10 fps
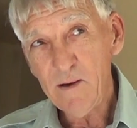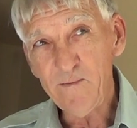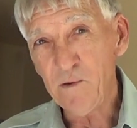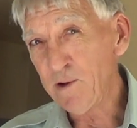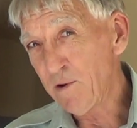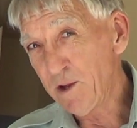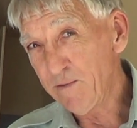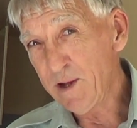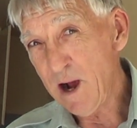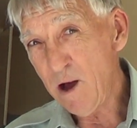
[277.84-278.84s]
for
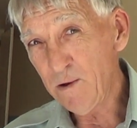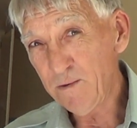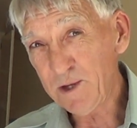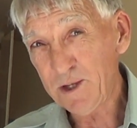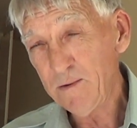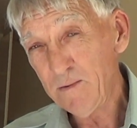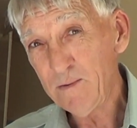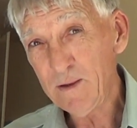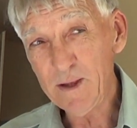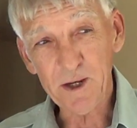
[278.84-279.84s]
$33.
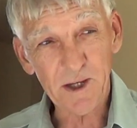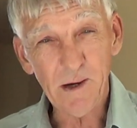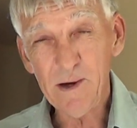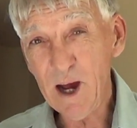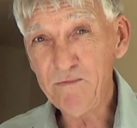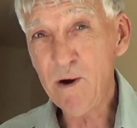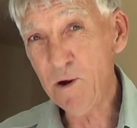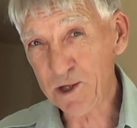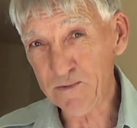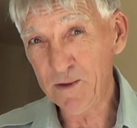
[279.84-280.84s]
They still have
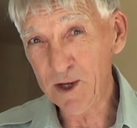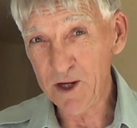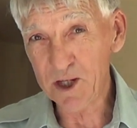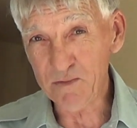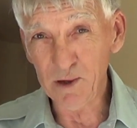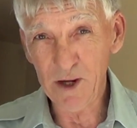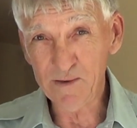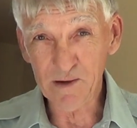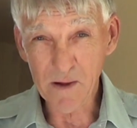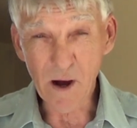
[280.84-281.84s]
parts for these, believe
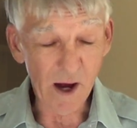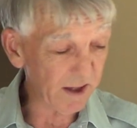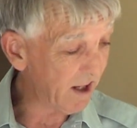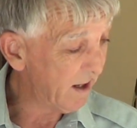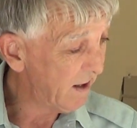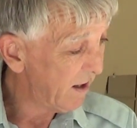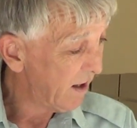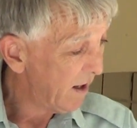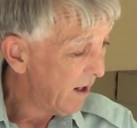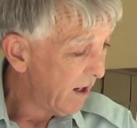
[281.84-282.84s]
it or not.
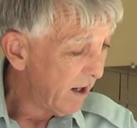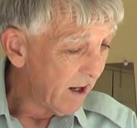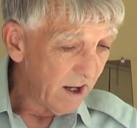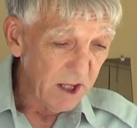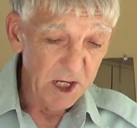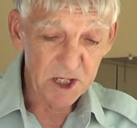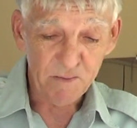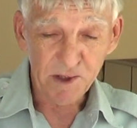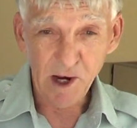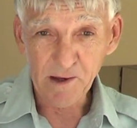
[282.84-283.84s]
This
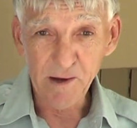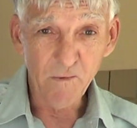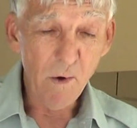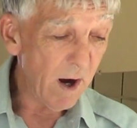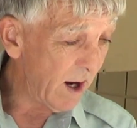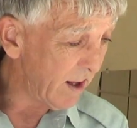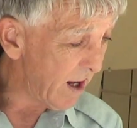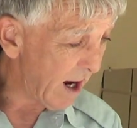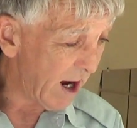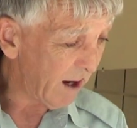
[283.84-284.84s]
particular one,
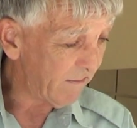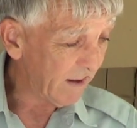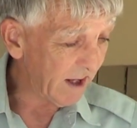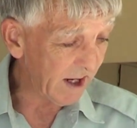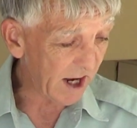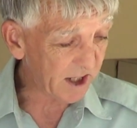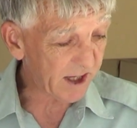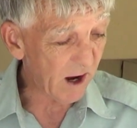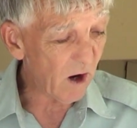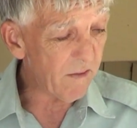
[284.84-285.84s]
the
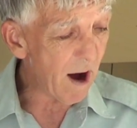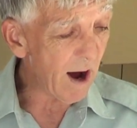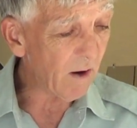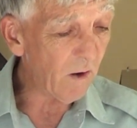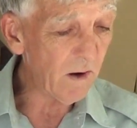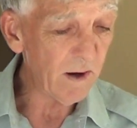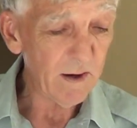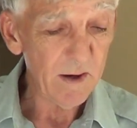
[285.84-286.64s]
XL model,